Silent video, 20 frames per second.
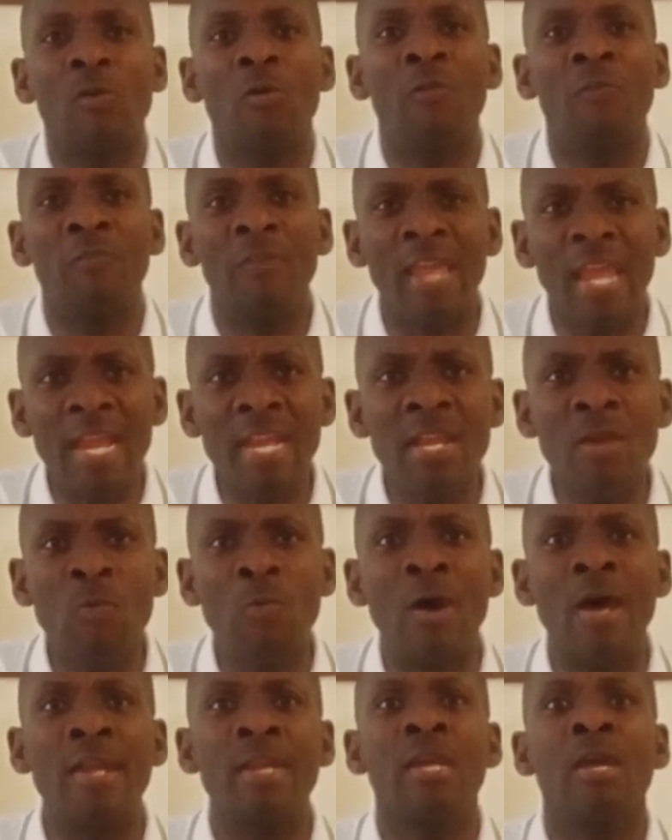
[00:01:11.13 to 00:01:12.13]
Of
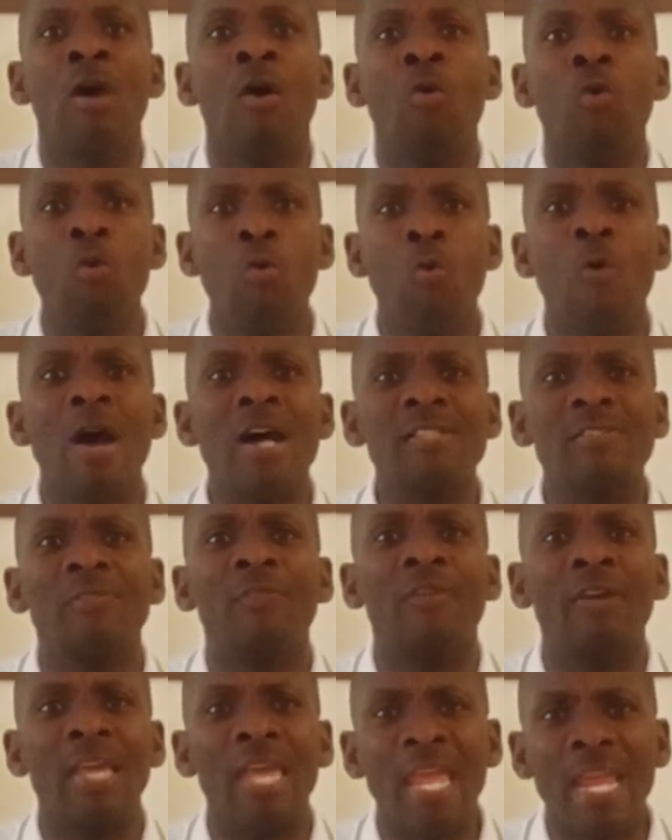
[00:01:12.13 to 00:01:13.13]
anyone who works
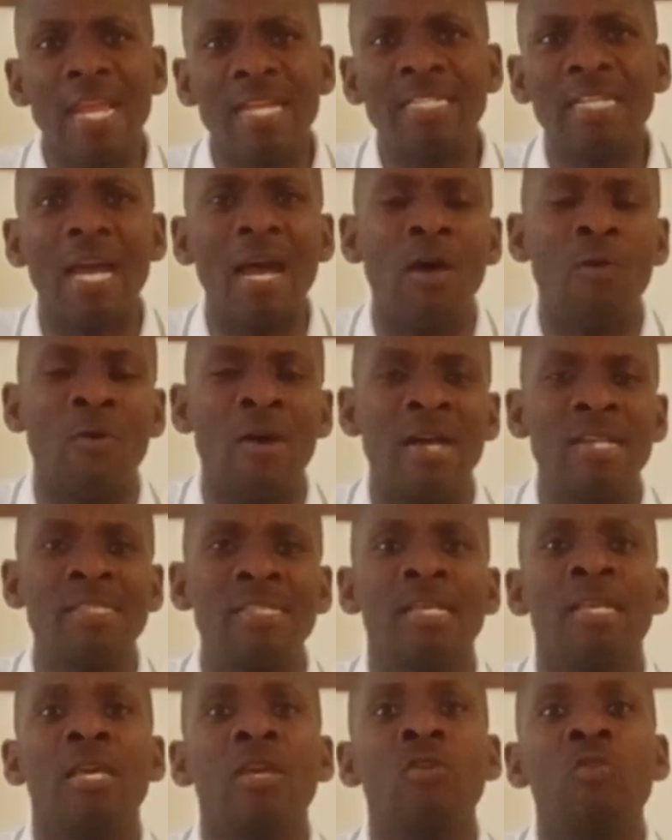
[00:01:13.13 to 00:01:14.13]
for 8 hours,
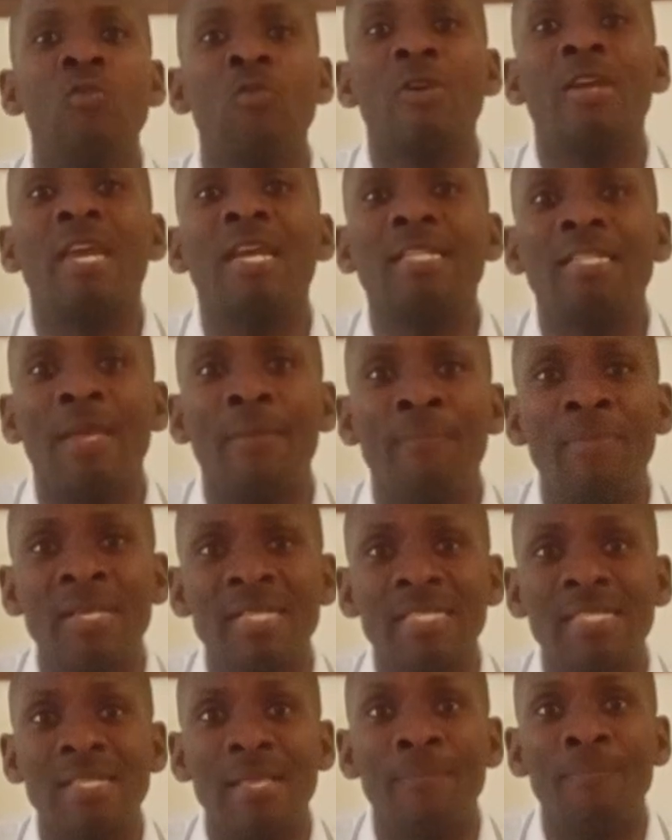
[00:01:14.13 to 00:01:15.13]
you get a
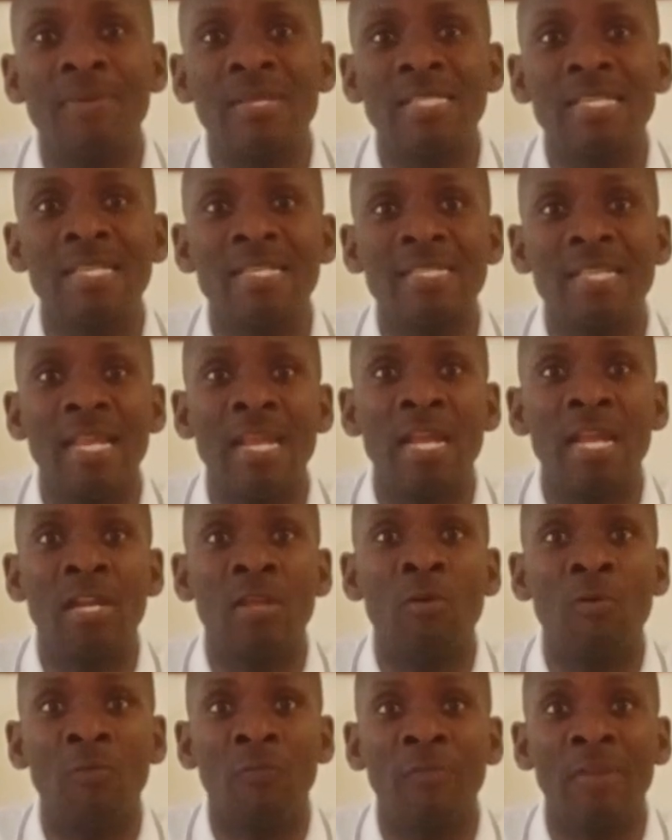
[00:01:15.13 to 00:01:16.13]
basic salary
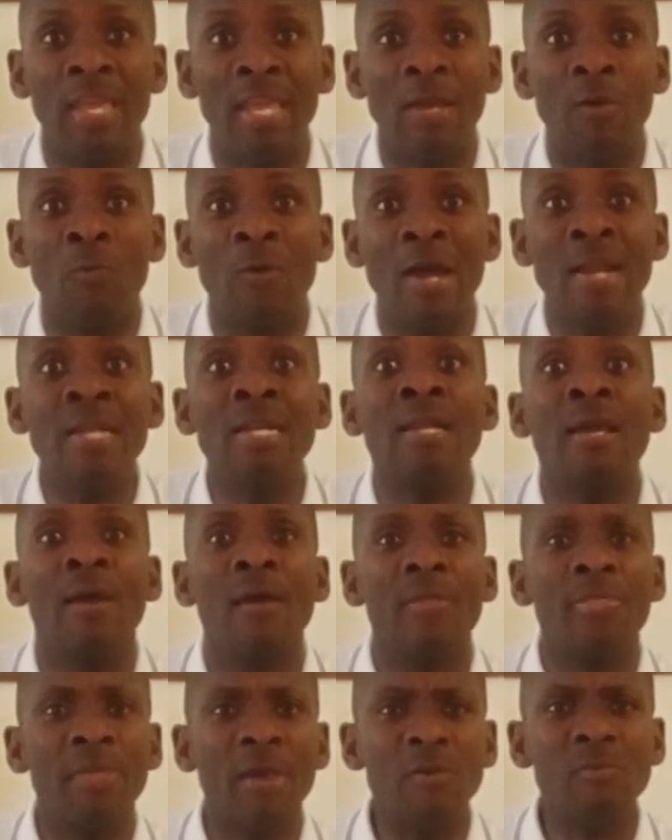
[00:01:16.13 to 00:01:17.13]
of
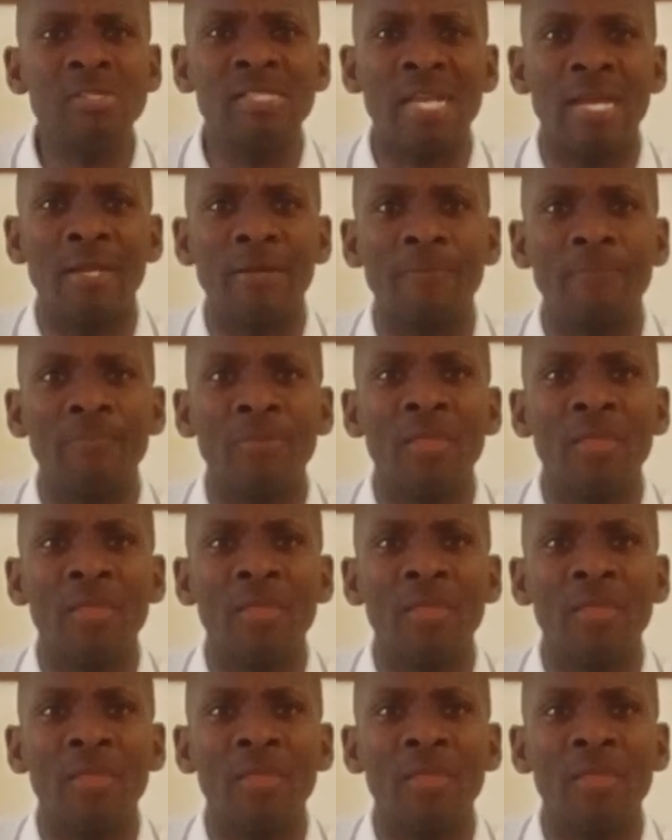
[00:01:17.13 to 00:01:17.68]
1,000.